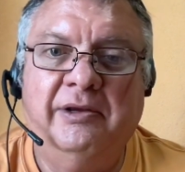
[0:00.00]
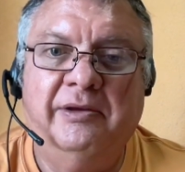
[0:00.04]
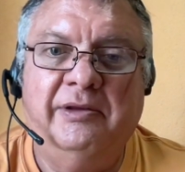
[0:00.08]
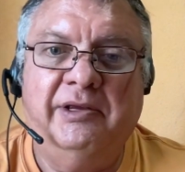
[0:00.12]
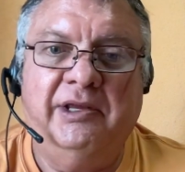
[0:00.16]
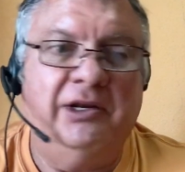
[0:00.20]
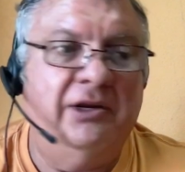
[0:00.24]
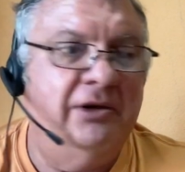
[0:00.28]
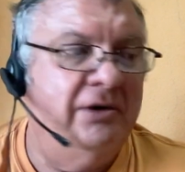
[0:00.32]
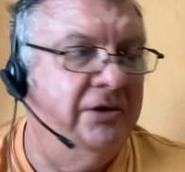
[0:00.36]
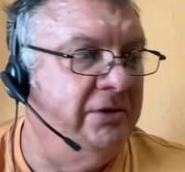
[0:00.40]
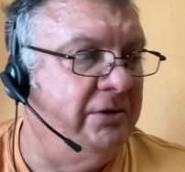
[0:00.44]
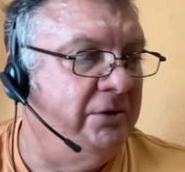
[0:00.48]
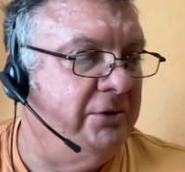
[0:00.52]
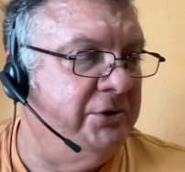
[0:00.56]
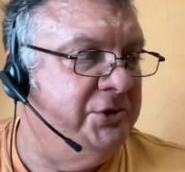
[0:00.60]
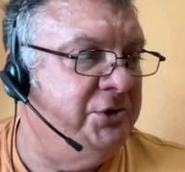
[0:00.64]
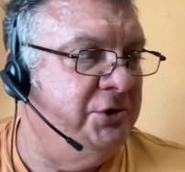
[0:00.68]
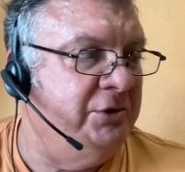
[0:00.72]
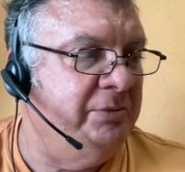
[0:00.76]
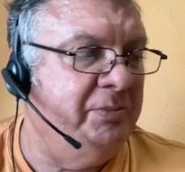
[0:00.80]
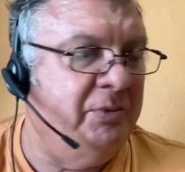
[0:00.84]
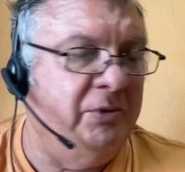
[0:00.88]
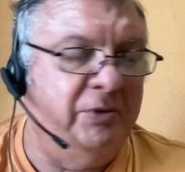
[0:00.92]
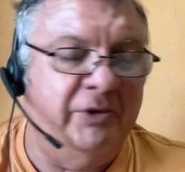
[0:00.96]
our
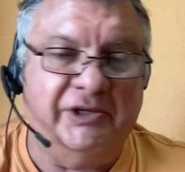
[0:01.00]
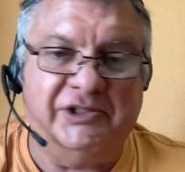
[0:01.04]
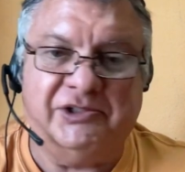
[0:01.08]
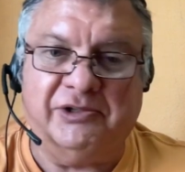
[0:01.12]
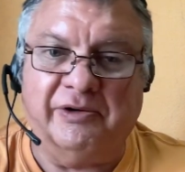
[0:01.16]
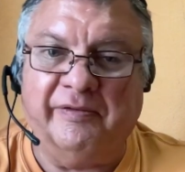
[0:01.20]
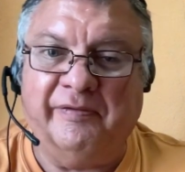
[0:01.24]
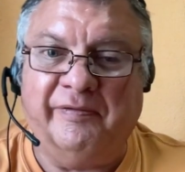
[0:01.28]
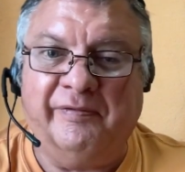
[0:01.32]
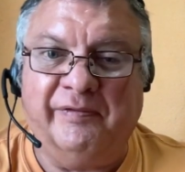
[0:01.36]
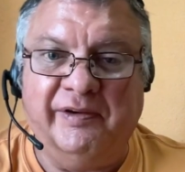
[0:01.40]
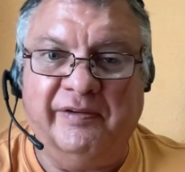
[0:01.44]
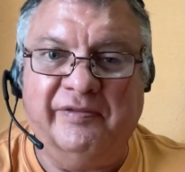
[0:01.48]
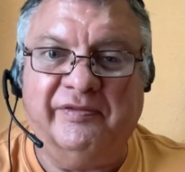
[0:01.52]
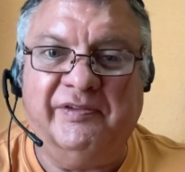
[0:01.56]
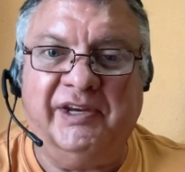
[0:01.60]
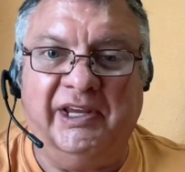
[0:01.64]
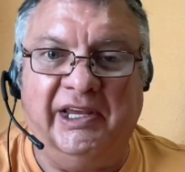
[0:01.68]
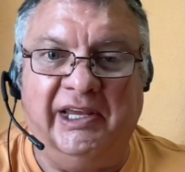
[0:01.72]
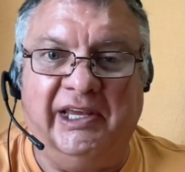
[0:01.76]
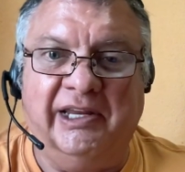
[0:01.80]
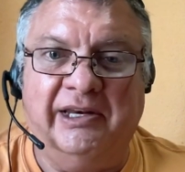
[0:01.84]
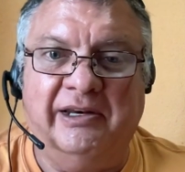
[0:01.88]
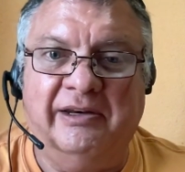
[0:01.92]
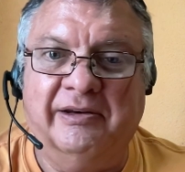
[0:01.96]
two boys are
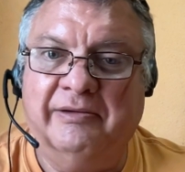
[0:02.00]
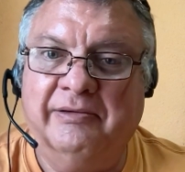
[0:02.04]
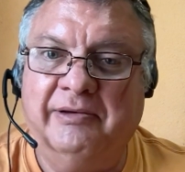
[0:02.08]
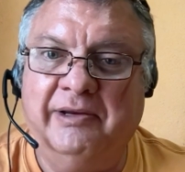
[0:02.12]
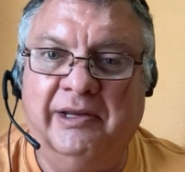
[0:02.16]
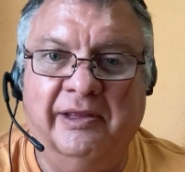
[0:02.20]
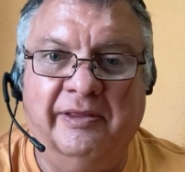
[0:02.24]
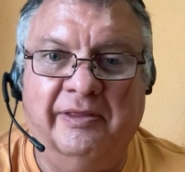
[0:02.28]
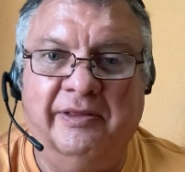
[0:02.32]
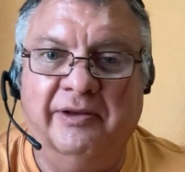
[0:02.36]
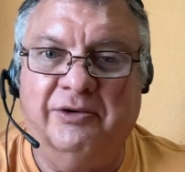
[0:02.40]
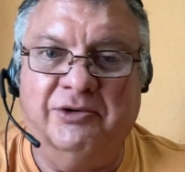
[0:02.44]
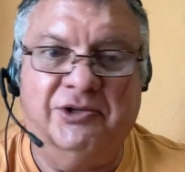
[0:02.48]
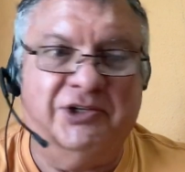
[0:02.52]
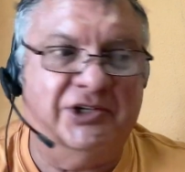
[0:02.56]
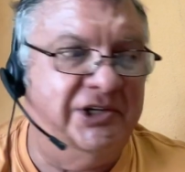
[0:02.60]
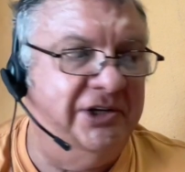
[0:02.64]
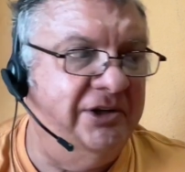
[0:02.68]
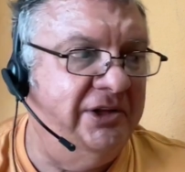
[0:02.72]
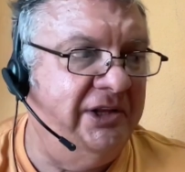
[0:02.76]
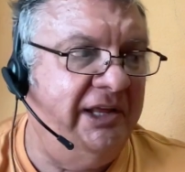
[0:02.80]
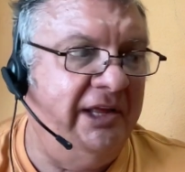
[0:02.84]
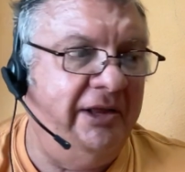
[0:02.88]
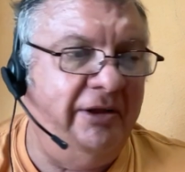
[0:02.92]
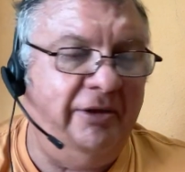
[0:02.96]
15, and they're
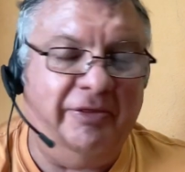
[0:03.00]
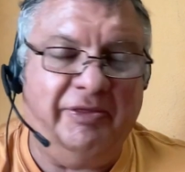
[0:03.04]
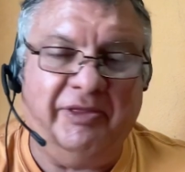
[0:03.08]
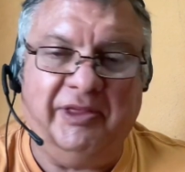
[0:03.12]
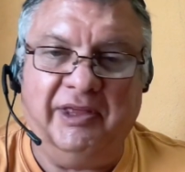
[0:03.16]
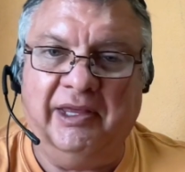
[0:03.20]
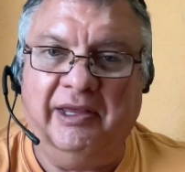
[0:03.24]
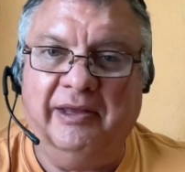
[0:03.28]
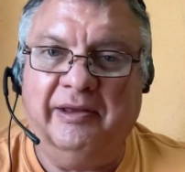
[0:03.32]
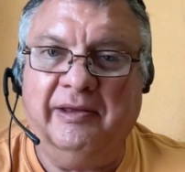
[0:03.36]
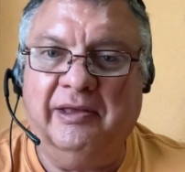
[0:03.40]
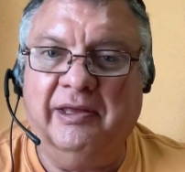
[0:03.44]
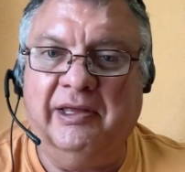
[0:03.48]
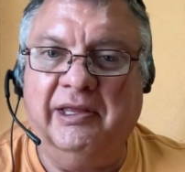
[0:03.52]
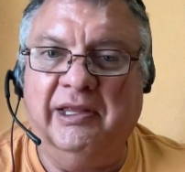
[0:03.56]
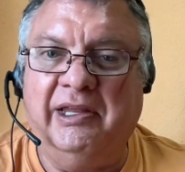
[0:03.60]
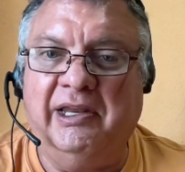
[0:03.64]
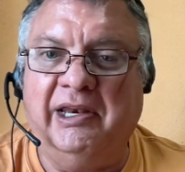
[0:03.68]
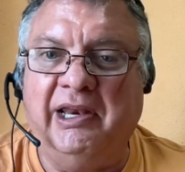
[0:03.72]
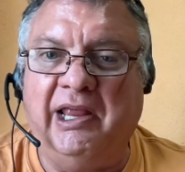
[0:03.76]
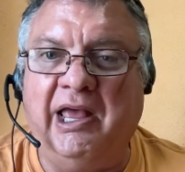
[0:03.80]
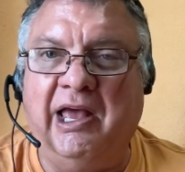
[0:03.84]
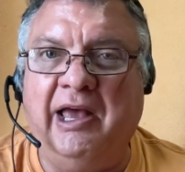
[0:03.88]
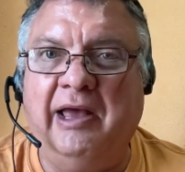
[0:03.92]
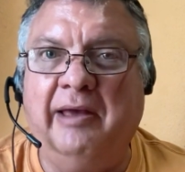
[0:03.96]
still healthy,
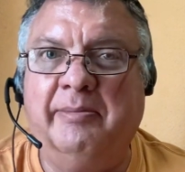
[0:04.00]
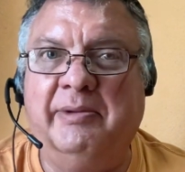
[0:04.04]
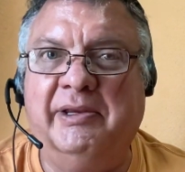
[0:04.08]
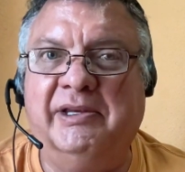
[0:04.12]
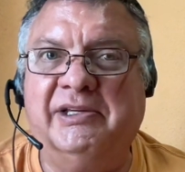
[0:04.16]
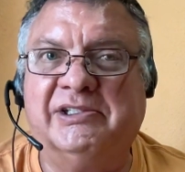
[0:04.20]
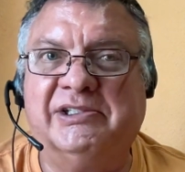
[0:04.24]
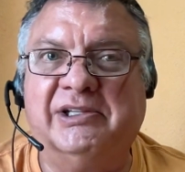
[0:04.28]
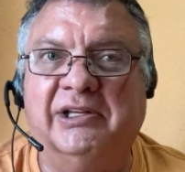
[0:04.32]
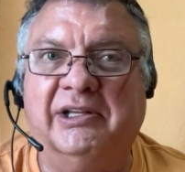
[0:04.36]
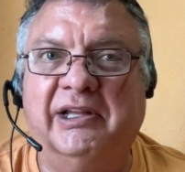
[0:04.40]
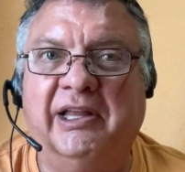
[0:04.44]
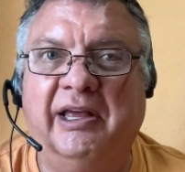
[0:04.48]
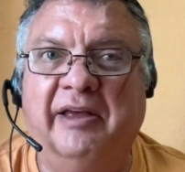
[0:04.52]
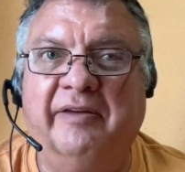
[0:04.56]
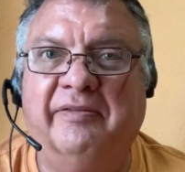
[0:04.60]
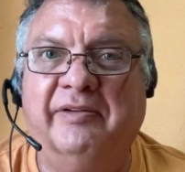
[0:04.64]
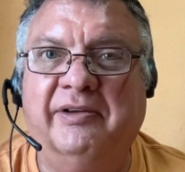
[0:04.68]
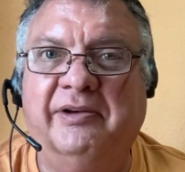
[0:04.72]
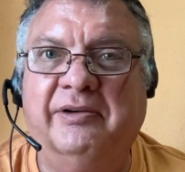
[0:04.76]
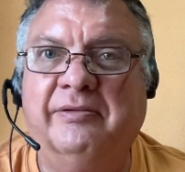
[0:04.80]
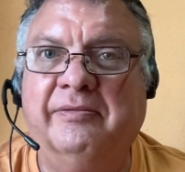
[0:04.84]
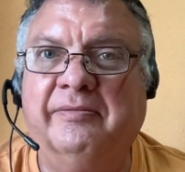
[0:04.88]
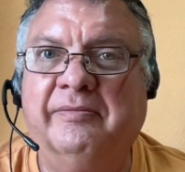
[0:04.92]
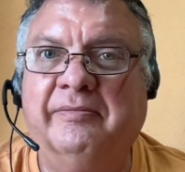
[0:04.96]
and Abby's
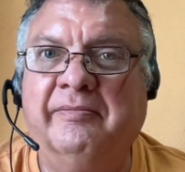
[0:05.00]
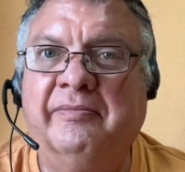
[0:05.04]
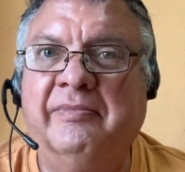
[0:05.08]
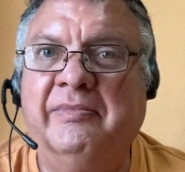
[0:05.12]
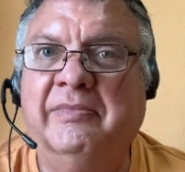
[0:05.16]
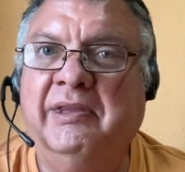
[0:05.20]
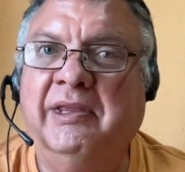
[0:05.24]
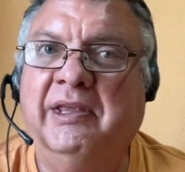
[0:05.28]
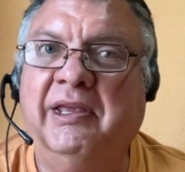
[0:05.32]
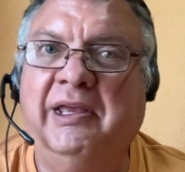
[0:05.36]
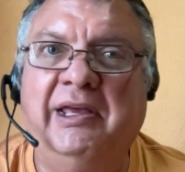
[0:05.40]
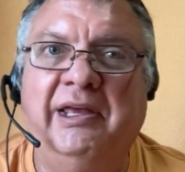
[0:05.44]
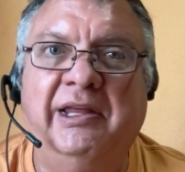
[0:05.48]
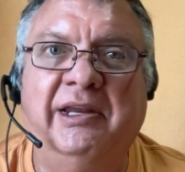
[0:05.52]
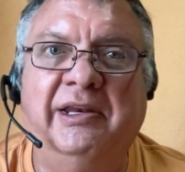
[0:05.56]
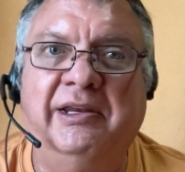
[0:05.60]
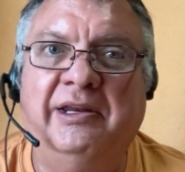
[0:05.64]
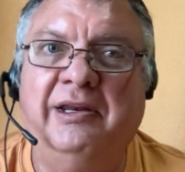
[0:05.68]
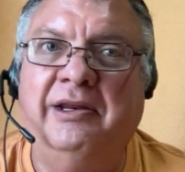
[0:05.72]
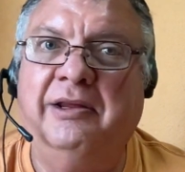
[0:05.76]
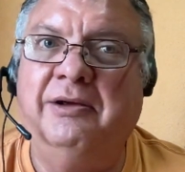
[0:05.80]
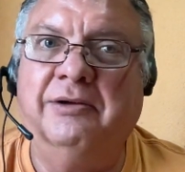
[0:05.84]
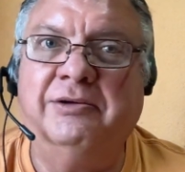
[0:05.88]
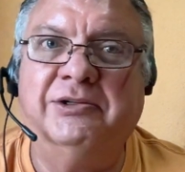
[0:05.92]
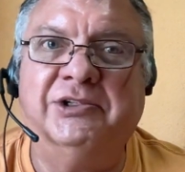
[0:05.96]
11, and,
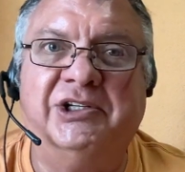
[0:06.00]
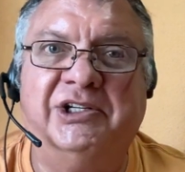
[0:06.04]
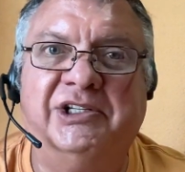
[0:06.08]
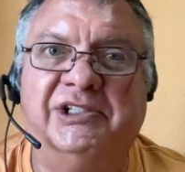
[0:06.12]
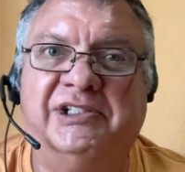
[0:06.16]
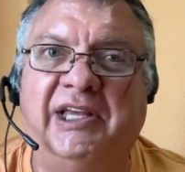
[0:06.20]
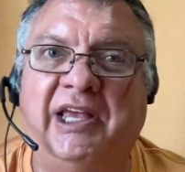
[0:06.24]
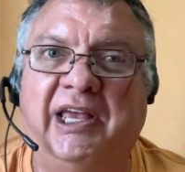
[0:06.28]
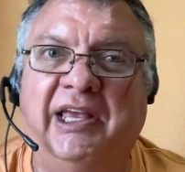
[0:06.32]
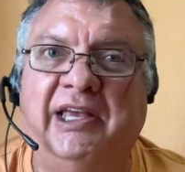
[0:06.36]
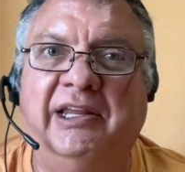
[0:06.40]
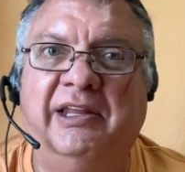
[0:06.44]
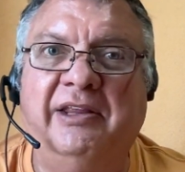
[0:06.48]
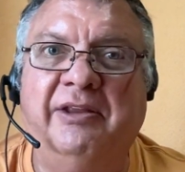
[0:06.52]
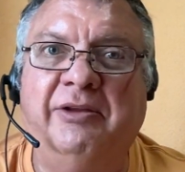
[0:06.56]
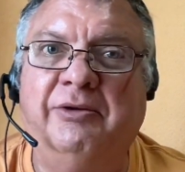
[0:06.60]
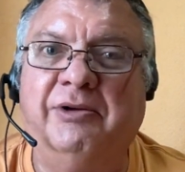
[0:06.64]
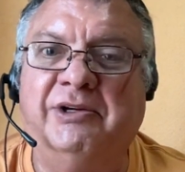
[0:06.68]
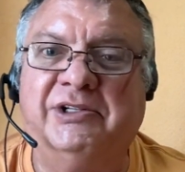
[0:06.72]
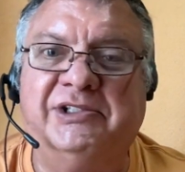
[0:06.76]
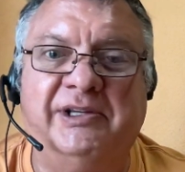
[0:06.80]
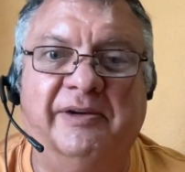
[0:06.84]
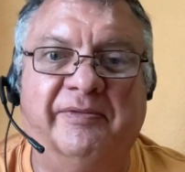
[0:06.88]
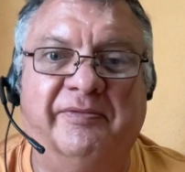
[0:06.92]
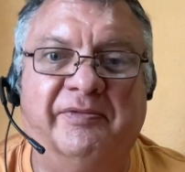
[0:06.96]
she's hanging in there
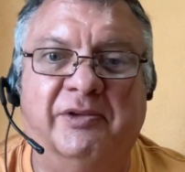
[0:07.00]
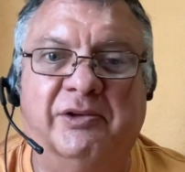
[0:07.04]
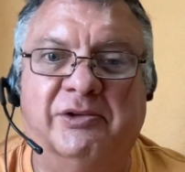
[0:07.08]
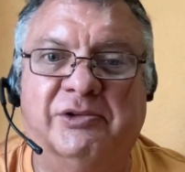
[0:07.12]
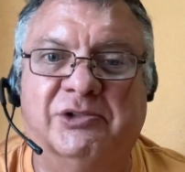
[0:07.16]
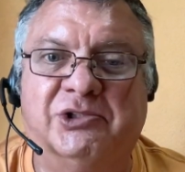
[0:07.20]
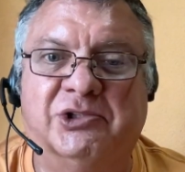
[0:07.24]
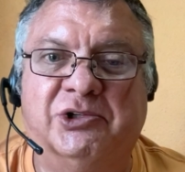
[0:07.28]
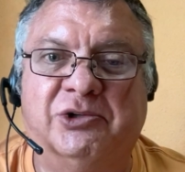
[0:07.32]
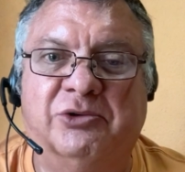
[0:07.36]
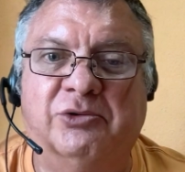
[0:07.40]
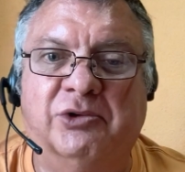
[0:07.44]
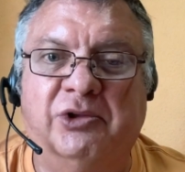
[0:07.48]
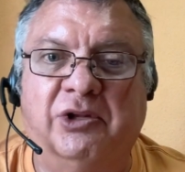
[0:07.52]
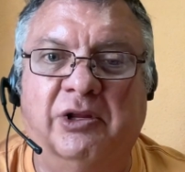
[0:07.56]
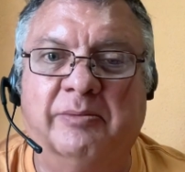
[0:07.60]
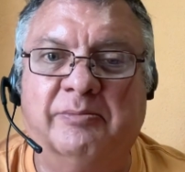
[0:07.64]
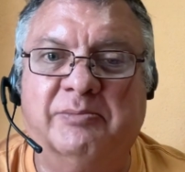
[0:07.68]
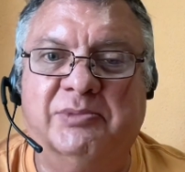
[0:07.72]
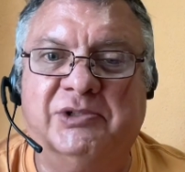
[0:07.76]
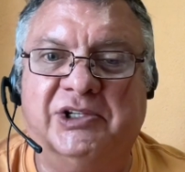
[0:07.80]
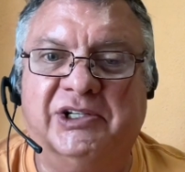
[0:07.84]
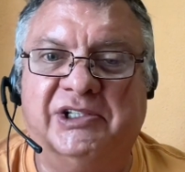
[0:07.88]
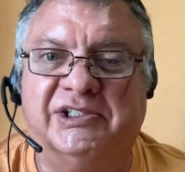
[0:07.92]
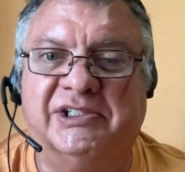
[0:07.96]
except for those two
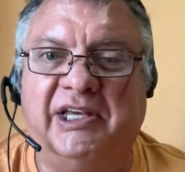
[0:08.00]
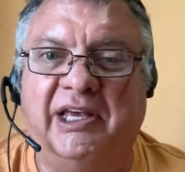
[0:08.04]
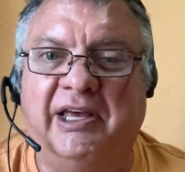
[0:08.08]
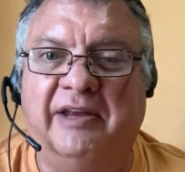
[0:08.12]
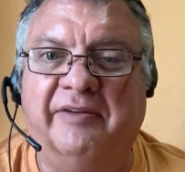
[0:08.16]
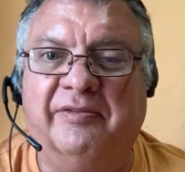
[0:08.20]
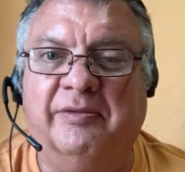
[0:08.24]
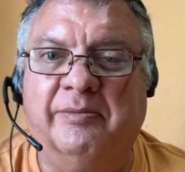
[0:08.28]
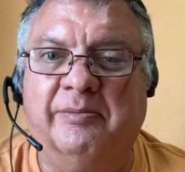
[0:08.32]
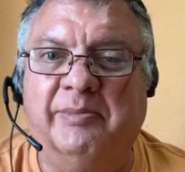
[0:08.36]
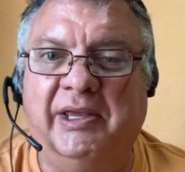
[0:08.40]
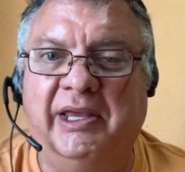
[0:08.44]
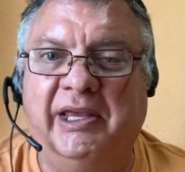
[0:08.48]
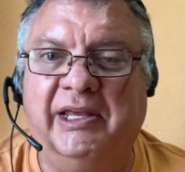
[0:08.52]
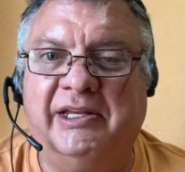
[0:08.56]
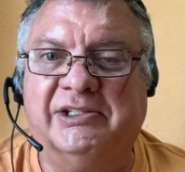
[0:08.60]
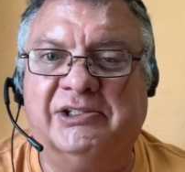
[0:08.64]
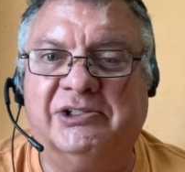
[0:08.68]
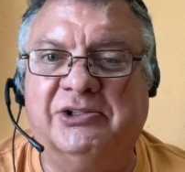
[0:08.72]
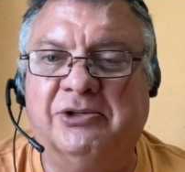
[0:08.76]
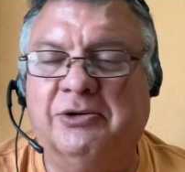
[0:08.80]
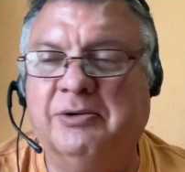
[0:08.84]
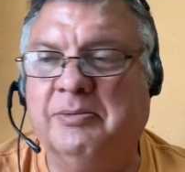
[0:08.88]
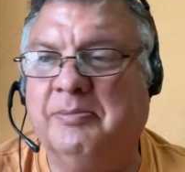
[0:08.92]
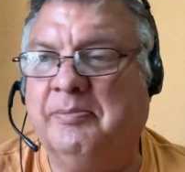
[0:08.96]
lumps she's had from
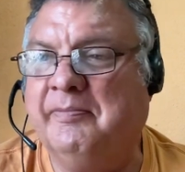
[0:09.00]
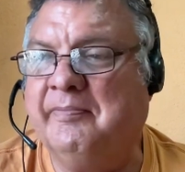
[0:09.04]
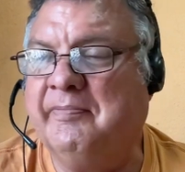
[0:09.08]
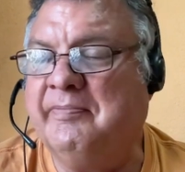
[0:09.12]
cancer.